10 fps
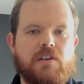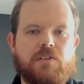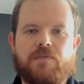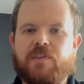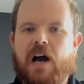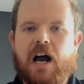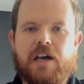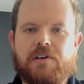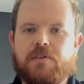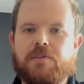
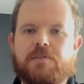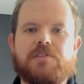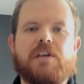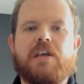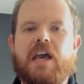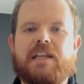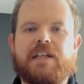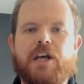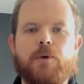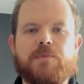files, and it
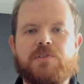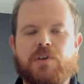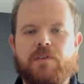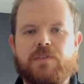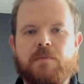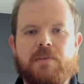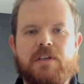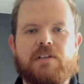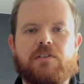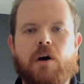helps serve them
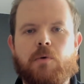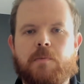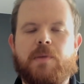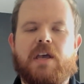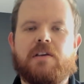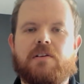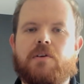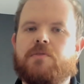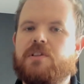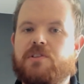in a lower
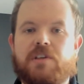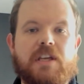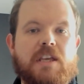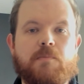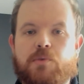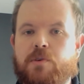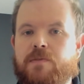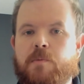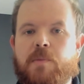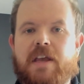payload. It's going to improve
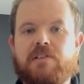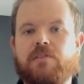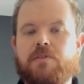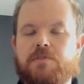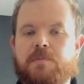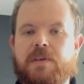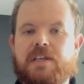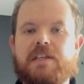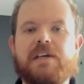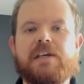your page load
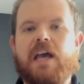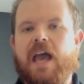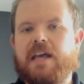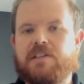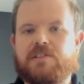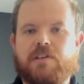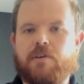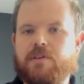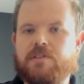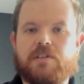speed, and it's
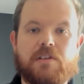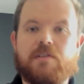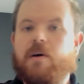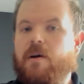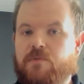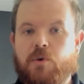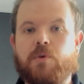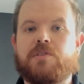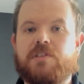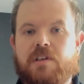going to, of
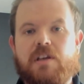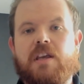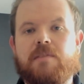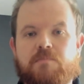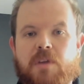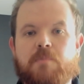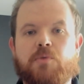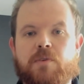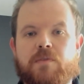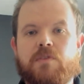course,
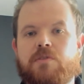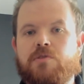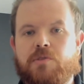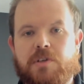improve your user